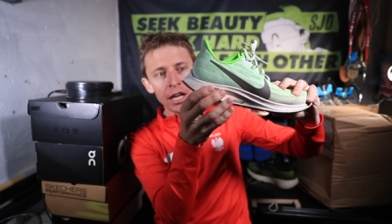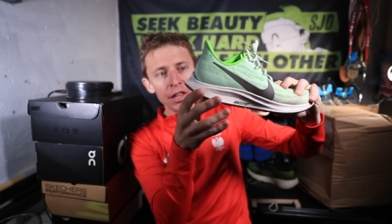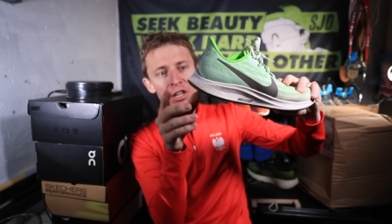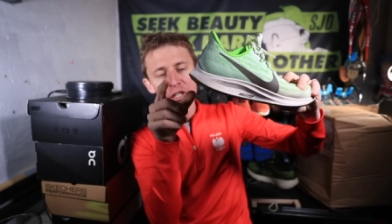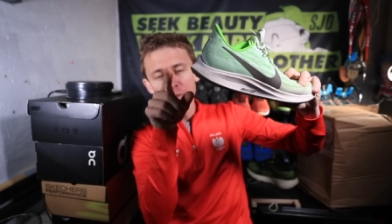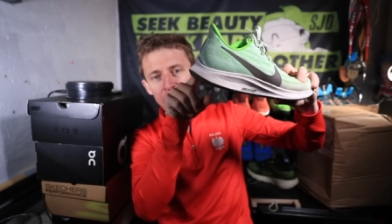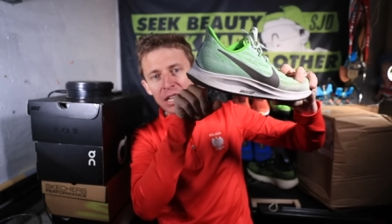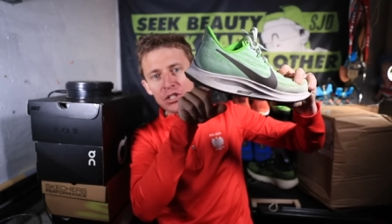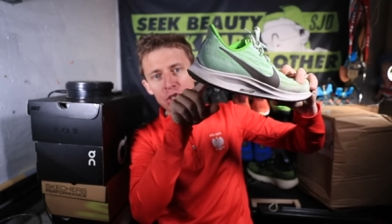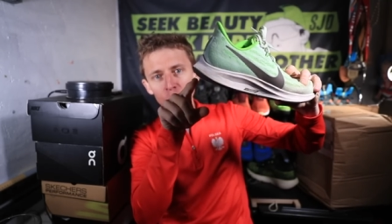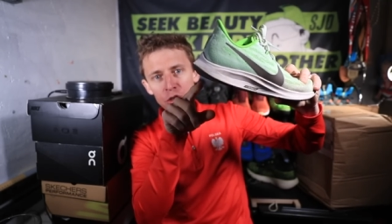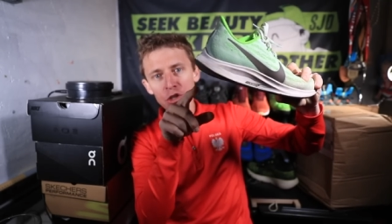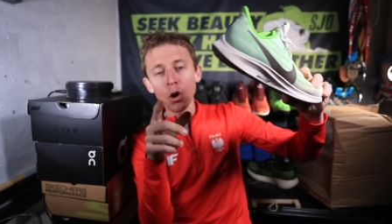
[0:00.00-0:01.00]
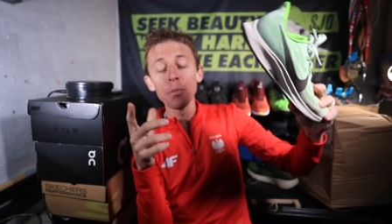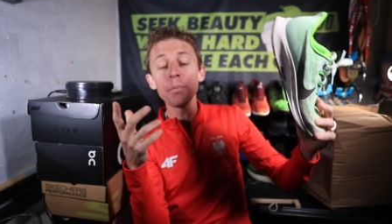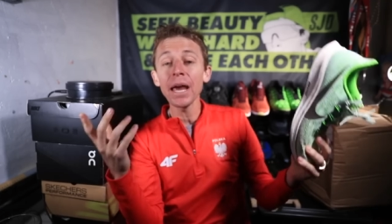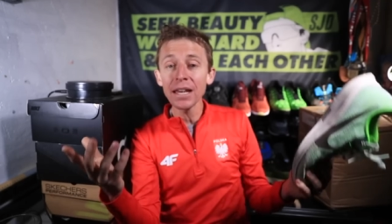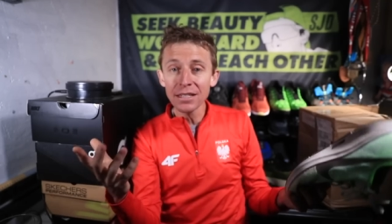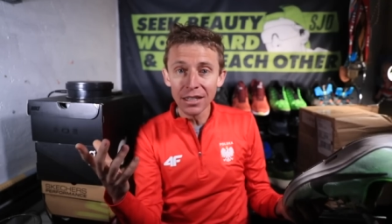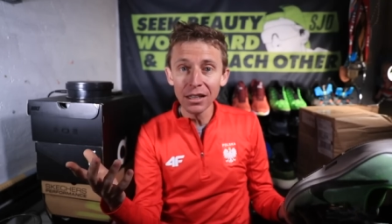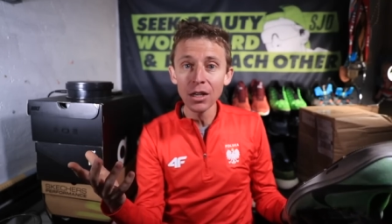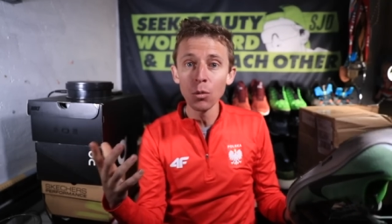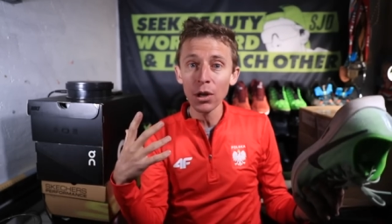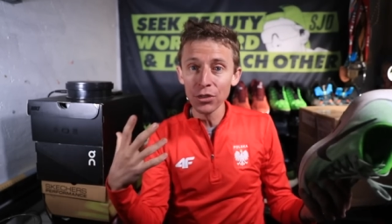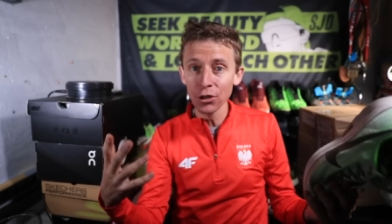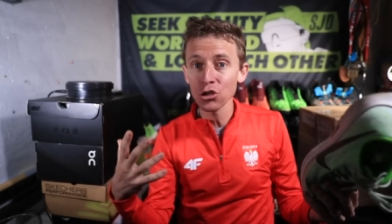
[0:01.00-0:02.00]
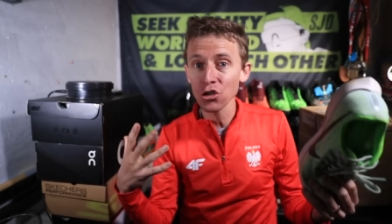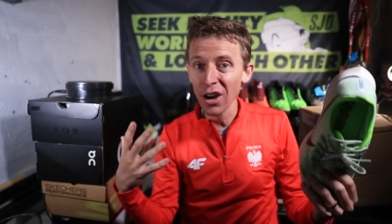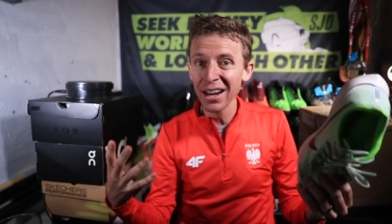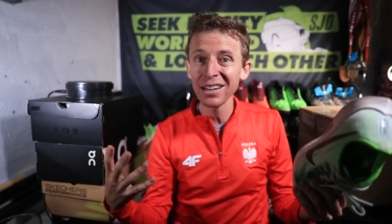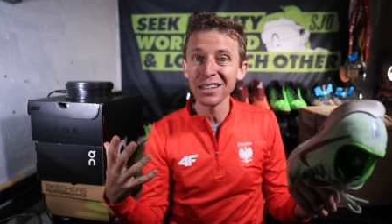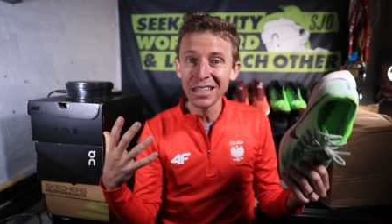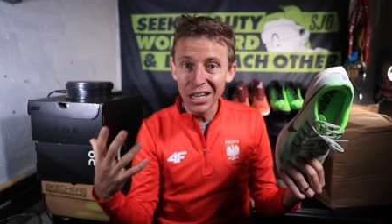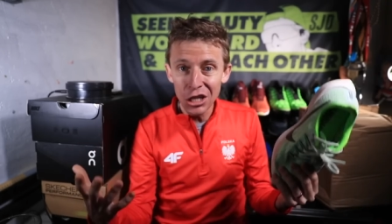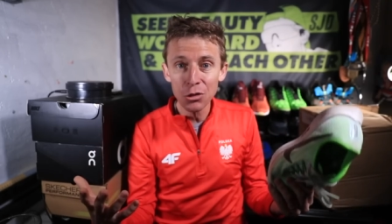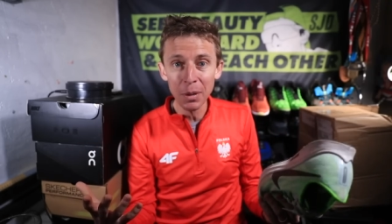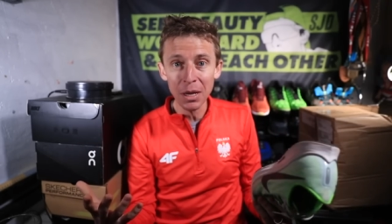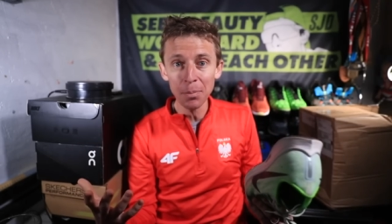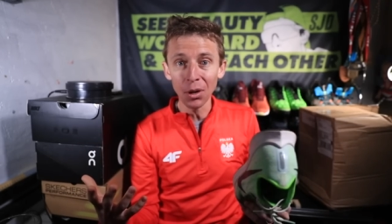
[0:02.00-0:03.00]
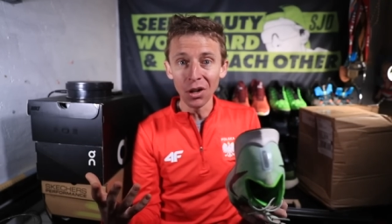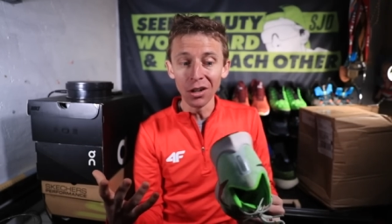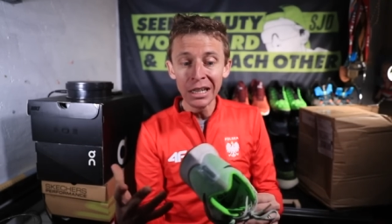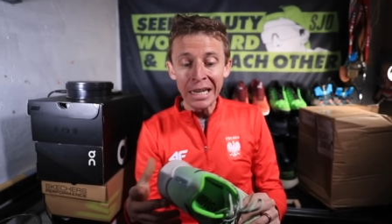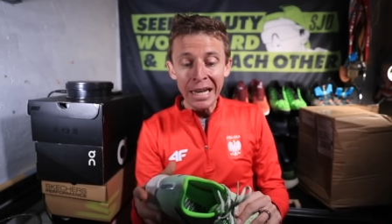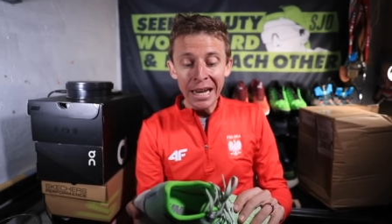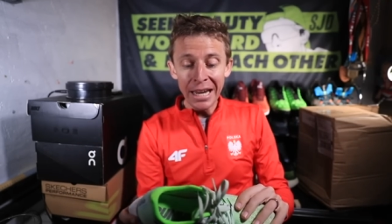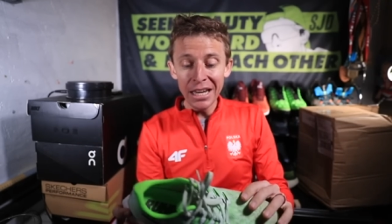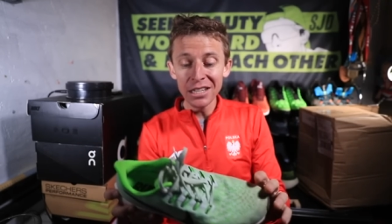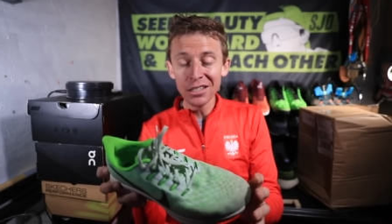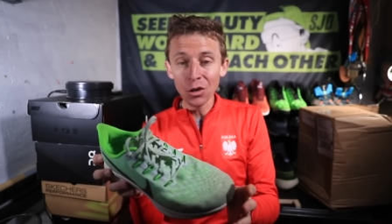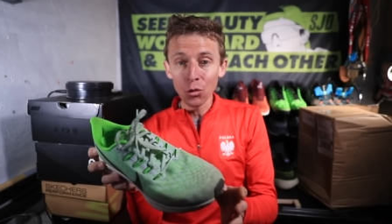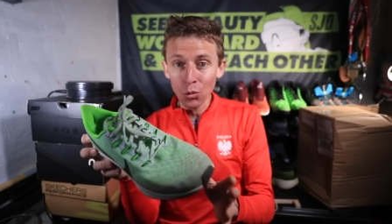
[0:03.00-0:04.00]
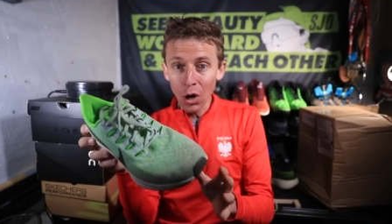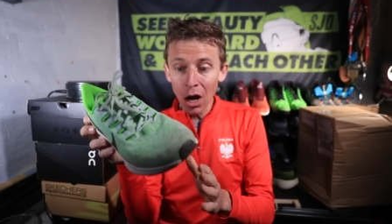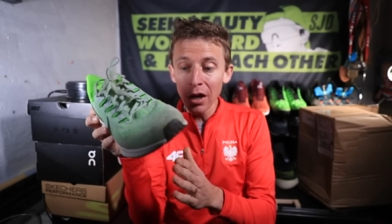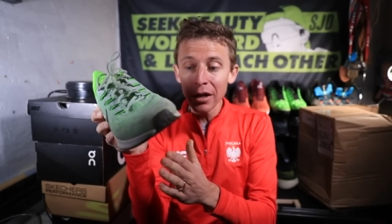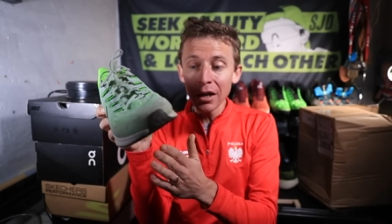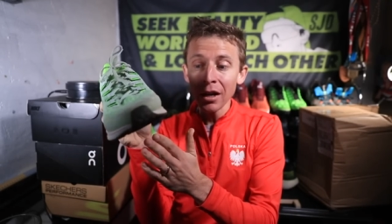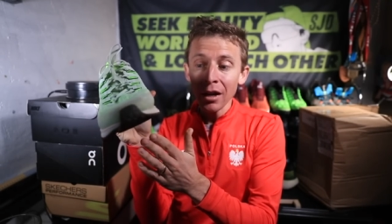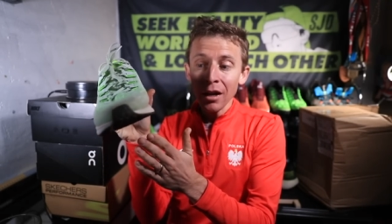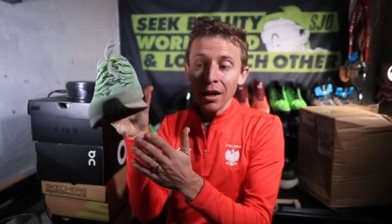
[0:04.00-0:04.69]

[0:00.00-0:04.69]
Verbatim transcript: This midsole, so basically what they're trying to teach people is to run